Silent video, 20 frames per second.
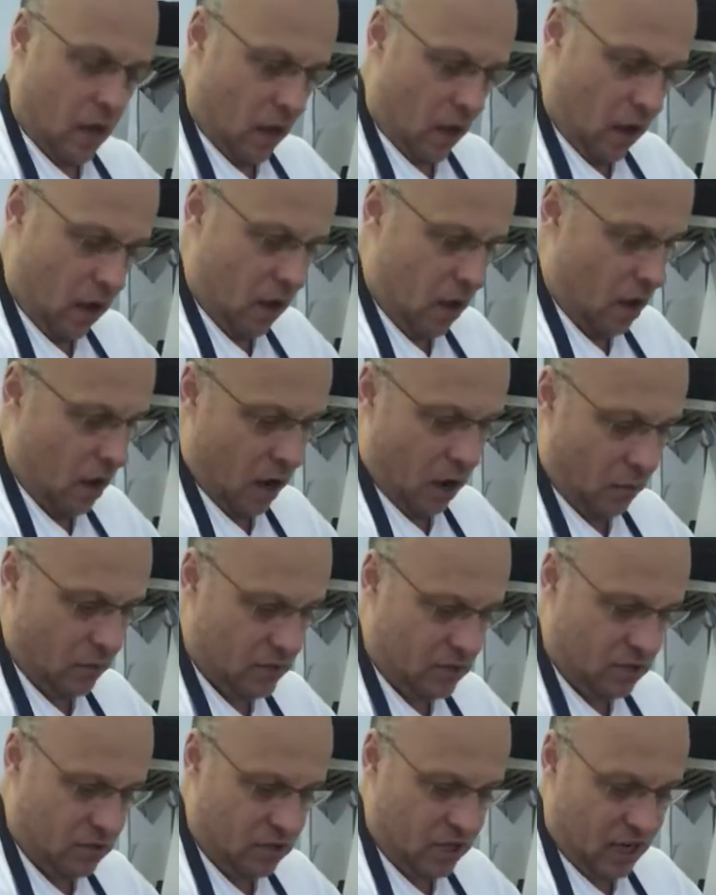
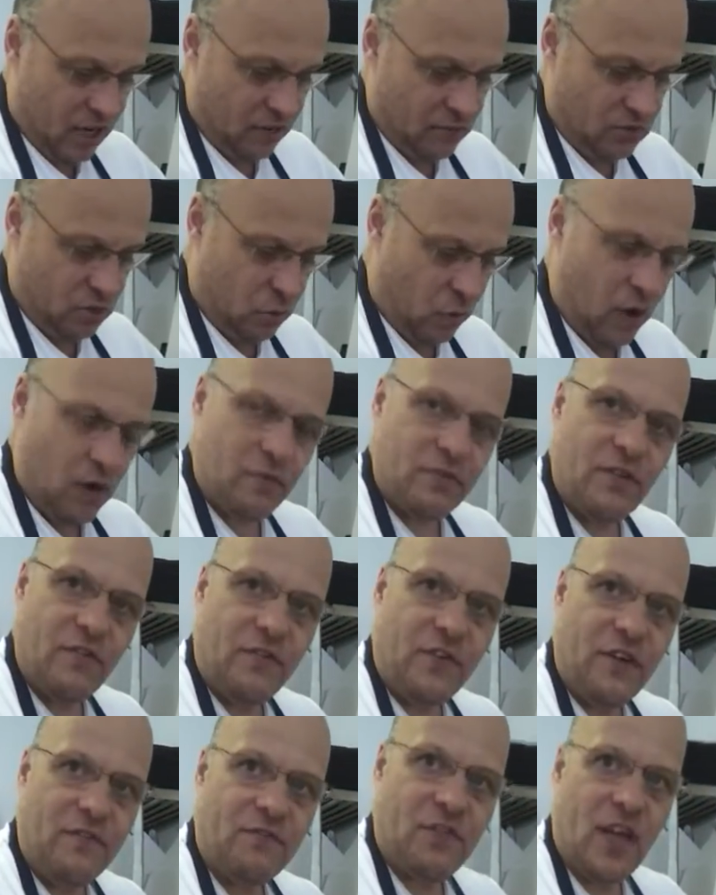You know, 12 to
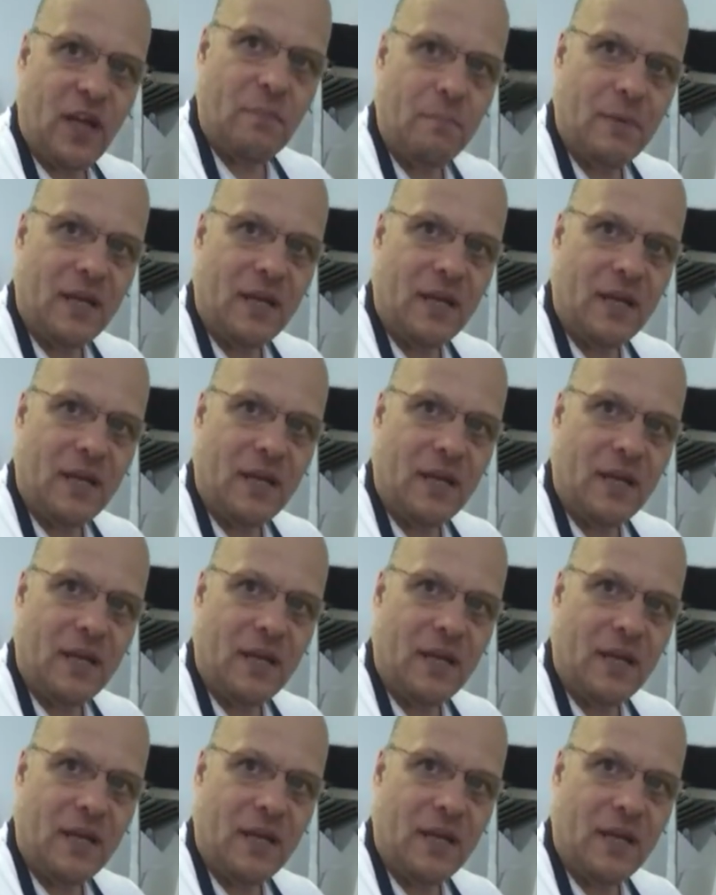15 minutes.